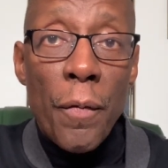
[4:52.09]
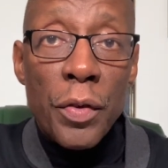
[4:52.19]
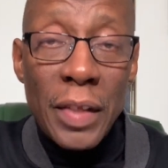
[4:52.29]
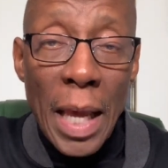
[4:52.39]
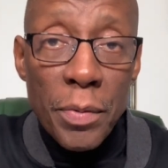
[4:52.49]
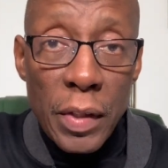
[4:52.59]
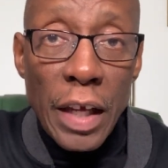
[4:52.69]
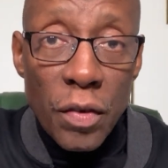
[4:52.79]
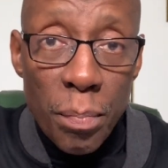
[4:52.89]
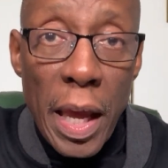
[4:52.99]

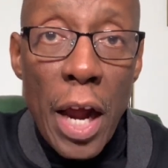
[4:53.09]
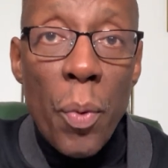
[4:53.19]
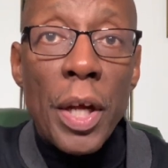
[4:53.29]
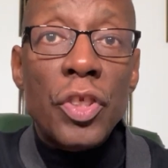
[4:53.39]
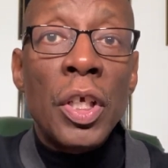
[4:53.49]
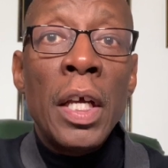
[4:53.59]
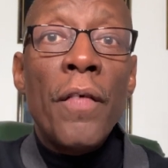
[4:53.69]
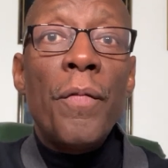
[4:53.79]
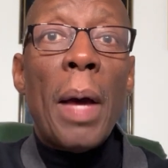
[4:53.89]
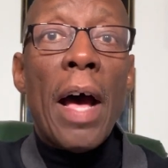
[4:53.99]
same-sex marriage
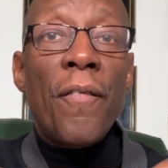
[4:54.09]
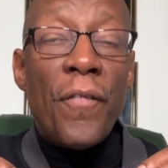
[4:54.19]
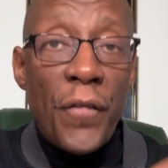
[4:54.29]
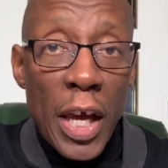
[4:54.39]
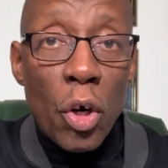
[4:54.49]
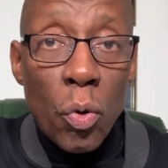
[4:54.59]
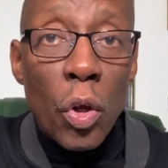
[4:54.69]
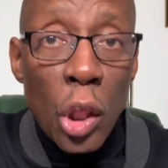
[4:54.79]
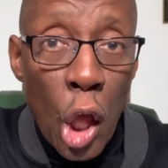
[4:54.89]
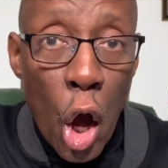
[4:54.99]
by
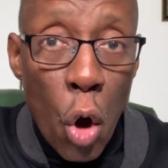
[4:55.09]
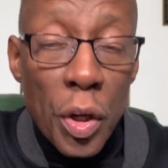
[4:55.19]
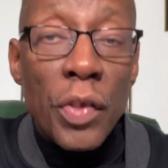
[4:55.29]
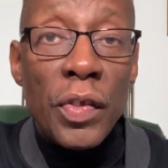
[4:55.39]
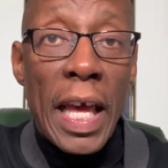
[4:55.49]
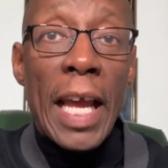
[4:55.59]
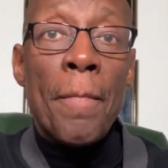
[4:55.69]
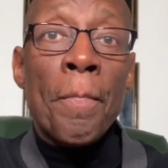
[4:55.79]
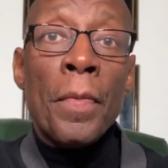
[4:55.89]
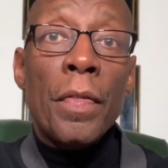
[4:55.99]
federal law to say
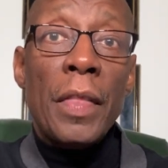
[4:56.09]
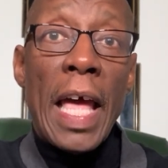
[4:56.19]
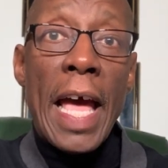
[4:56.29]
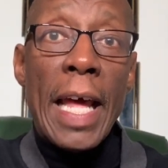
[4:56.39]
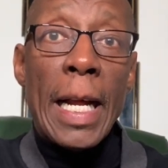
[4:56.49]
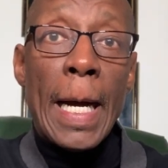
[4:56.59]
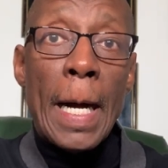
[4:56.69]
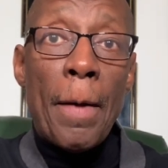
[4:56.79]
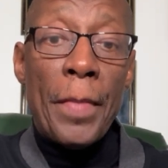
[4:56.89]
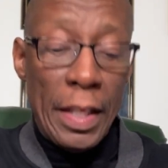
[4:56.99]
that
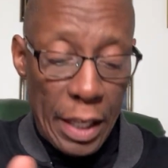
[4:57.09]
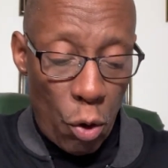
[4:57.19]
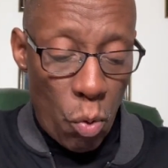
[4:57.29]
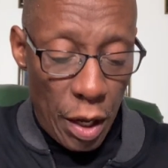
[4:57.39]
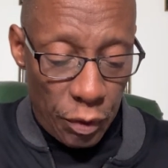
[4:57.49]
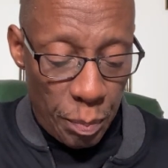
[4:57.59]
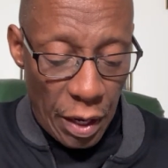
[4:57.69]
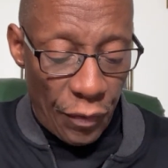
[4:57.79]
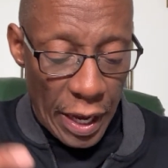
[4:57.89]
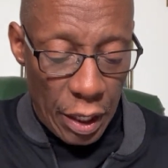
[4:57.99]
that there was, matter
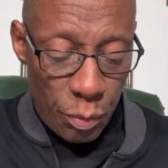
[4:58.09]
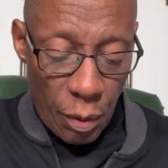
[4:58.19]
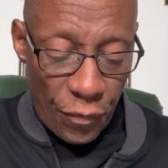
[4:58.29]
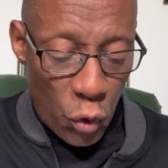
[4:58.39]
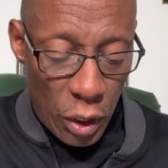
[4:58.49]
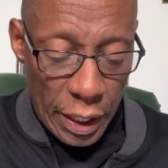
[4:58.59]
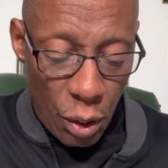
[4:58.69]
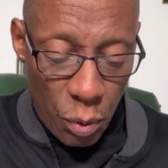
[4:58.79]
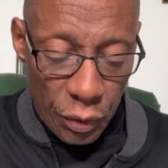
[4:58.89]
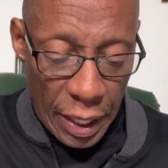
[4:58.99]
of fact, before there
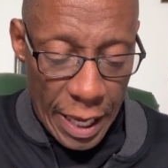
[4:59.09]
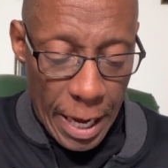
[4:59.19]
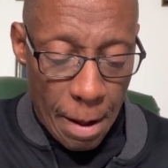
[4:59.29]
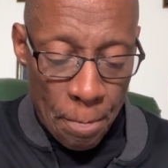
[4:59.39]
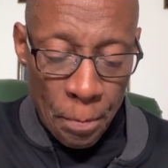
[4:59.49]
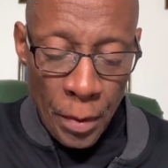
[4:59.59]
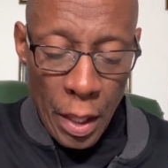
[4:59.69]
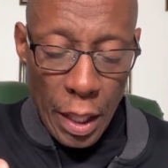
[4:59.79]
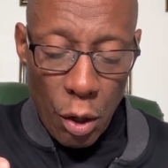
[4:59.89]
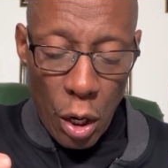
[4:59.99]
was
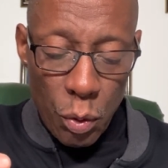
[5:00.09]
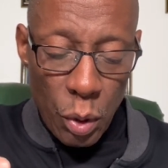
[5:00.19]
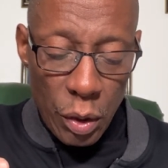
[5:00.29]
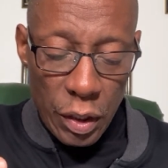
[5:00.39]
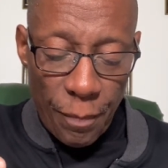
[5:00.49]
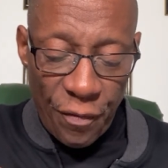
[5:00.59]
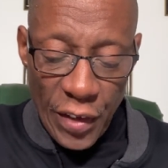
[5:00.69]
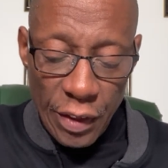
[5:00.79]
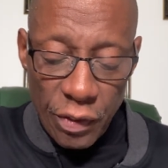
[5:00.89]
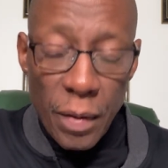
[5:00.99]
a
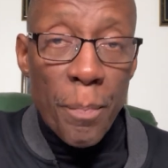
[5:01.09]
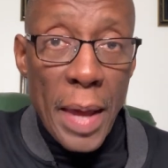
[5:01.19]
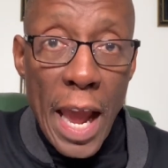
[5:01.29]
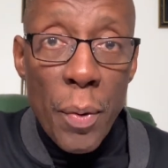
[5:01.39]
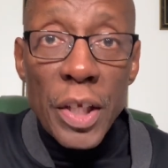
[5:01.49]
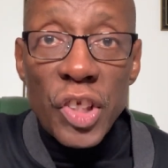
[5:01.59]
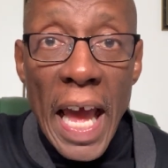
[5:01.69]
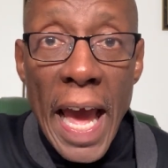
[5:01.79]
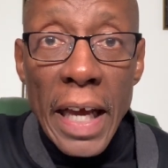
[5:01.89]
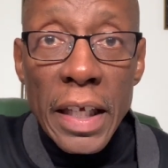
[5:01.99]
Defense of Marriage
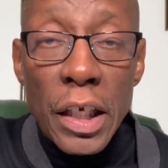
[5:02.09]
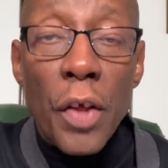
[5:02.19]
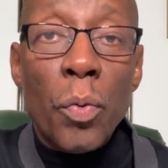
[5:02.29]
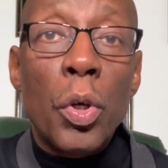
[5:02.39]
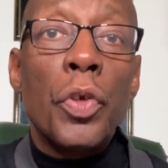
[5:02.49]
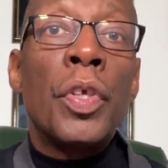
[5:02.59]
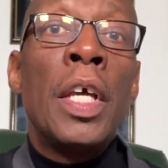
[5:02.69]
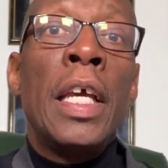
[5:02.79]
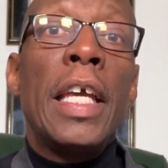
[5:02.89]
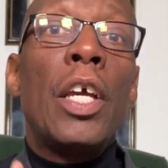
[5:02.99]
Act. In other words,
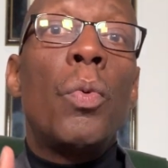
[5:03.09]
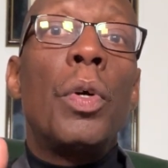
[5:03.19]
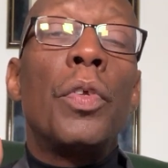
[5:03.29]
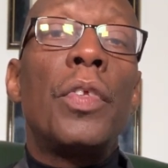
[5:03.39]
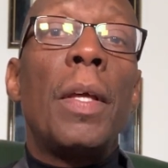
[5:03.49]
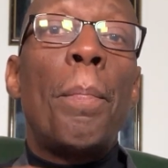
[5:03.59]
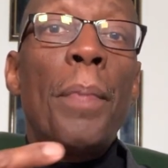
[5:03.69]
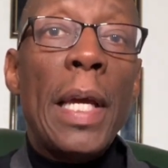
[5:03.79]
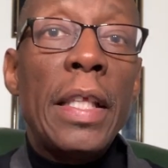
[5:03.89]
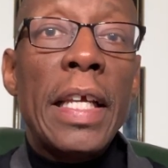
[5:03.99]
it was
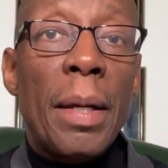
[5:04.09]
depending